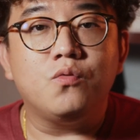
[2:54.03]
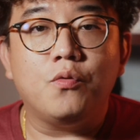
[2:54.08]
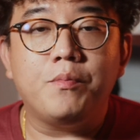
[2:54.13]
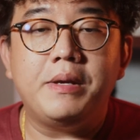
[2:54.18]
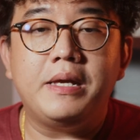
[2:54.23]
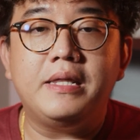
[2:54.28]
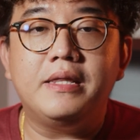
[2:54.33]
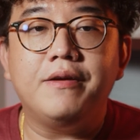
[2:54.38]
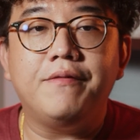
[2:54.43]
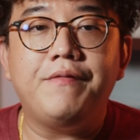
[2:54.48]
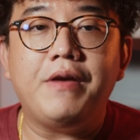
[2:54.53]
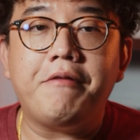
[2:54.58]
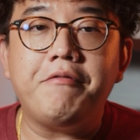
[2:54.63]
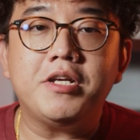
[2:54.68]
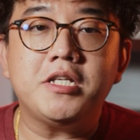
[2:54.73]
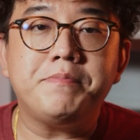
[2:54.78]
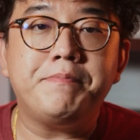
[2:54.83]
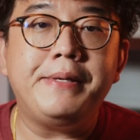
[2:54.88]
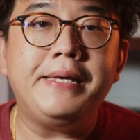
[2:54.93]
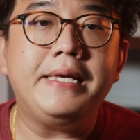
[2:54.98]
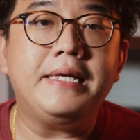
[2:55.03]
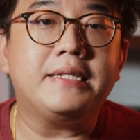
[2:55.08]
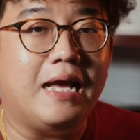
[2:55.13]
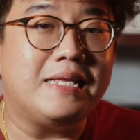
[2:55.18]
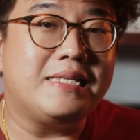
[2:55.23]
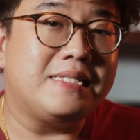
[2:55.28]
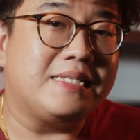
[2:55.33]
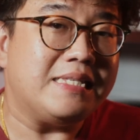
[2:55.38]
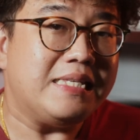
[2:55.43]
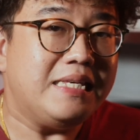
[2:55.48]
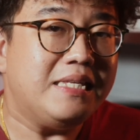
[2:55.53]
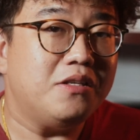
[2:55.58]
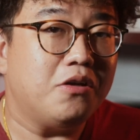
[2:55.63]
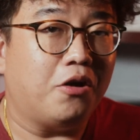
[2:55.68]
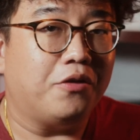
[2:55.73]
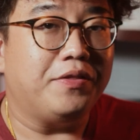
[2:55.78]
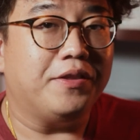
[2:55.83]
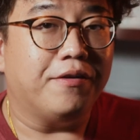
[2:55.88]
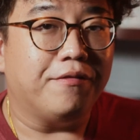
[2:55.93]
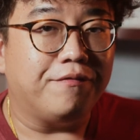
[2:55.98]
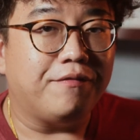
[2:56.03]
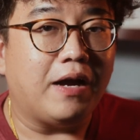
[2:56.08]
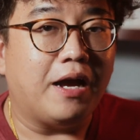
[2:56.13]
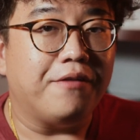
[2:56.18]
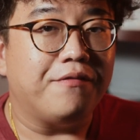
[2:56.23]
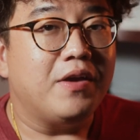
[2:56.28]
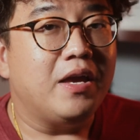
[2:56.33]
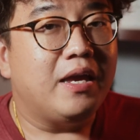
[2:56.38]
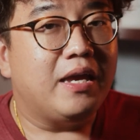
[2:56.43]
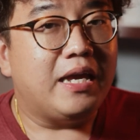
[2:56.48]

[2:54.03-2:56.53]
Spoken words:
would be the various peaks as seen on the 5.